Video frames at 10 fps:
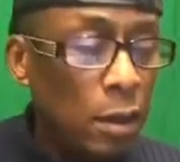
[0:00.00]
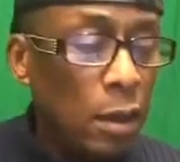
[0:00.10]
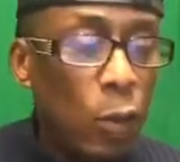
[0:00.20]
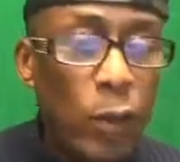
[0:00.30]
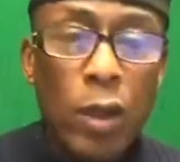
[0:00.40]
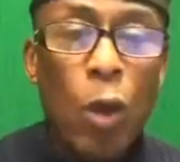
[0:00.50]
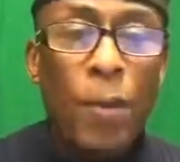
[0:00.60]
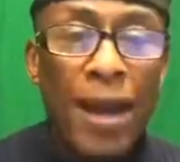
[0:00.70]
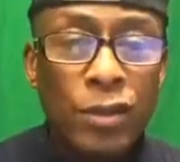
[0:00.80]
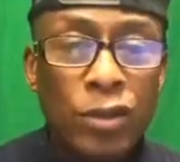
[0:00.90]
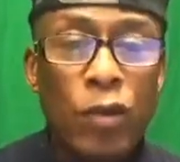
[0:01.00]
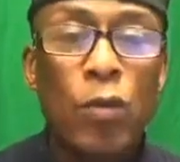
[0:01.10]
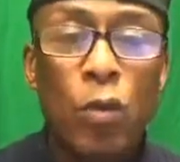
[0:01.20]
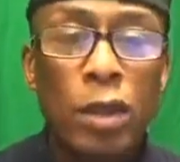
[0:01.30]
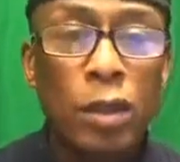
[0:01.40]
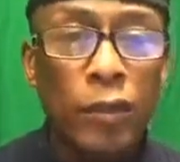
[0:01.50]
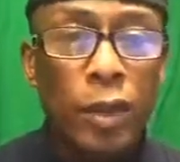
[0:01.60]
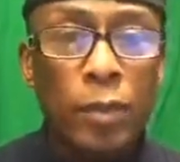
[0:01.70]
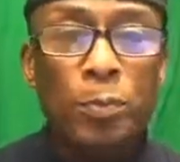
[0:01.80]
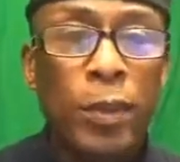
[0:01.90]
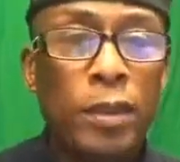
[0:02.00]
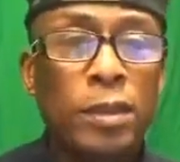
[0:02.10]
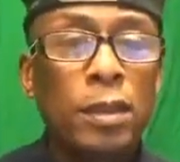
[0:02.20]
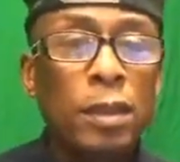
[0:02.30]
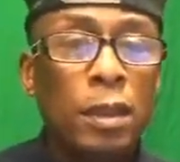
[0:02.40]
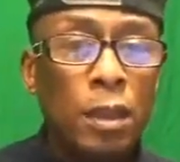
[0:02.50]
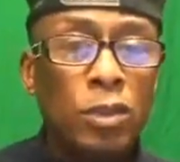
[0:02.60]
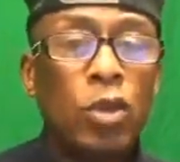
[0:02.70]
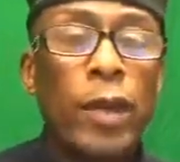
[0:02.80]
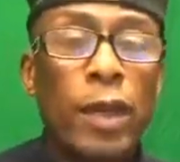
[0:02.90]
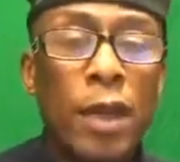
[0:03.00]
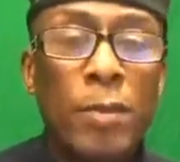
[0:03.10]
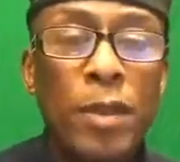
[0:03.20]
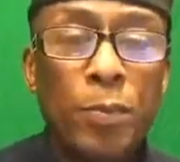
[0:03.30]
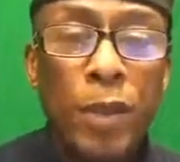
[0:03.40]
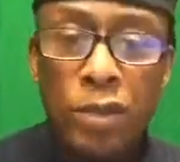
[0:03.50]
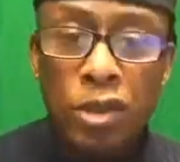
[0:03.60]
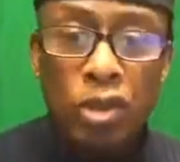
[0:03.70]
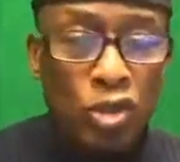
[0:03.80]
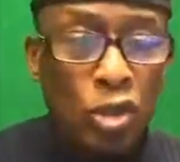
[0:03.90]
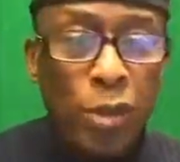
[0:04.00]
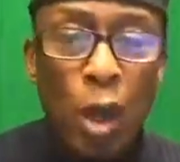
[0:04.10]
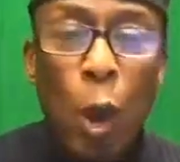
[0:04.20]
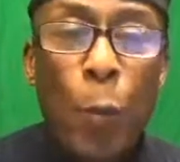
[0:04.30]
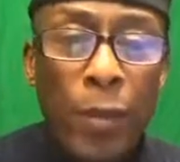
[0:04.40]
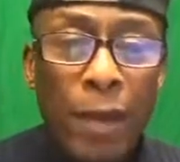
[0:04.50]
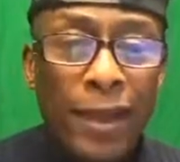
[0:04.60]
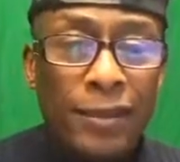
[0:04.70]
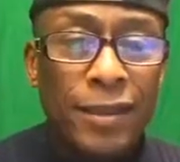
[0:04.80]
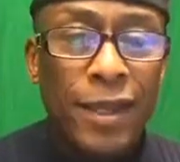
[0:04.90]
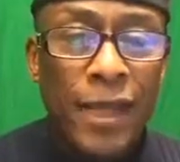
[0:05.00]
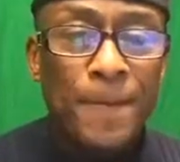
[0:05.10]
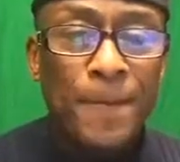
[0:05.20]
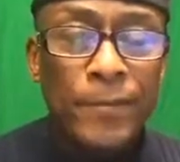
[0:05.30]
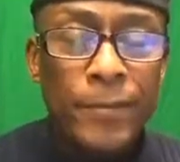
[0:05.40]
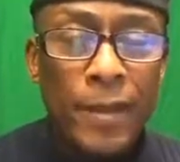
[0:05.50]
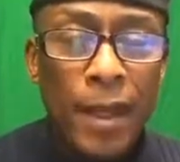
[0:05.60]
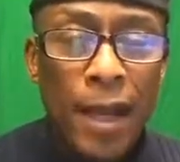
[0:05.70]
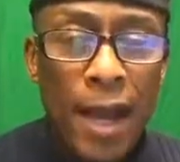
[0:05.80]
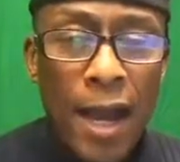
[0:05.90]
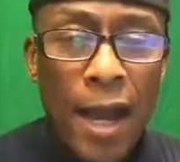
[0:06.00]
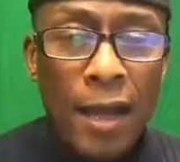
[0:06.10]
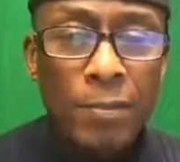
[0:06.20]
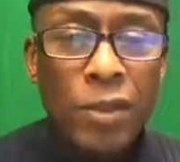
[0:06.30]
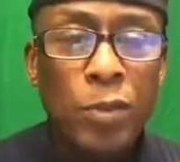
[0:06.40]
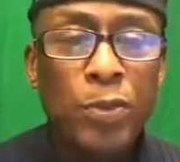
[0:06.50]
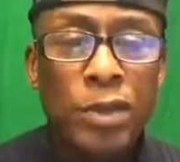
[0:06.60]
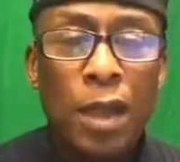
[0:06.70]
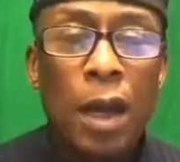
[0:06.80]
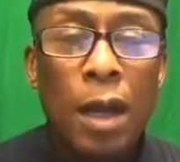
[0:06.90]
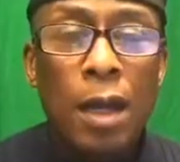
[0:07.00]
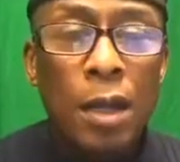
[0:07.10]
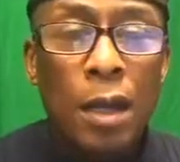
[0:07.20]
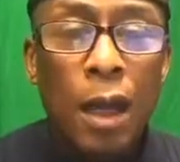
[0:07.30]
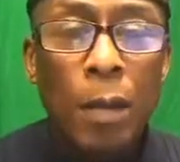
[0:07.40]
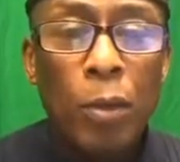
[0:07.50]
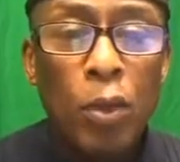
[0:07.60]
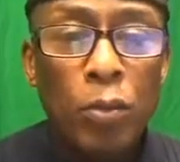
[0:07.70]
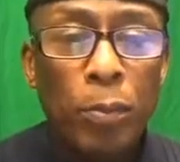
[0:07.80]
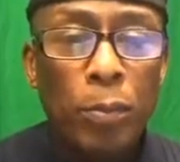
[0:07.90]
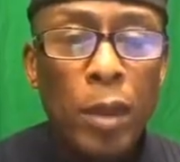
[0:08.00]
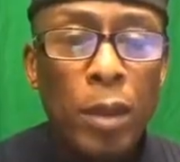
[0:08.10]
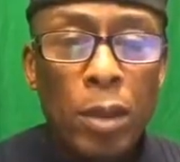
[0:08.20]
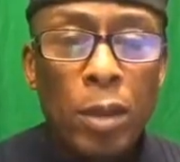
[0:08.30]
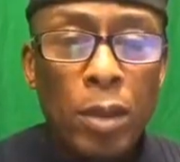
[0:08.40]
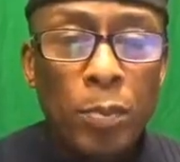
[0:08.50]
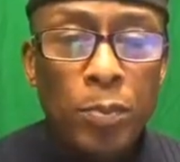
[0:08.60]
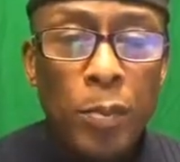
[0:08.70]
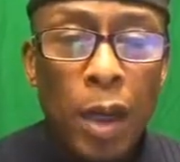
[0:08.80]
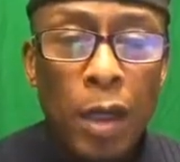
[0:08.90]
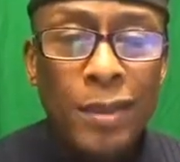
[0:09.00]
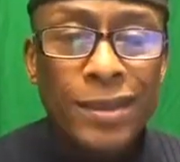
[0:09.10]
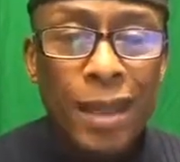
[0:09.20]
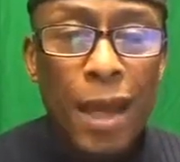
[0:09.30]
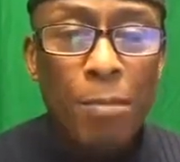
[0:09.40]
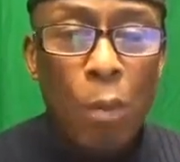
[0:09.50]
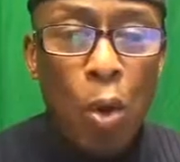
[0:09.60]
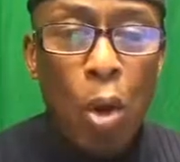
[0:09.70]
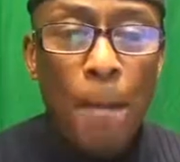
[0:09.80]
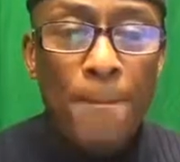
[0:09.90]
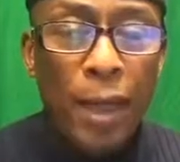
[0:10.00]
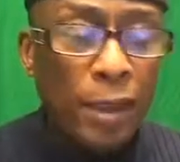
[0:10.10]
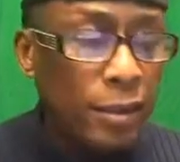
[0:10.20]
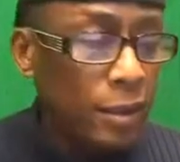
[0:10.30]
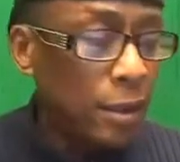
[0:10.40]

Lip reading: we go by. Let's greet one another in peace so we can come in peace. This is going to be an open mic tonight. All right, Mr. Patah Amun, Islam Moore, peace.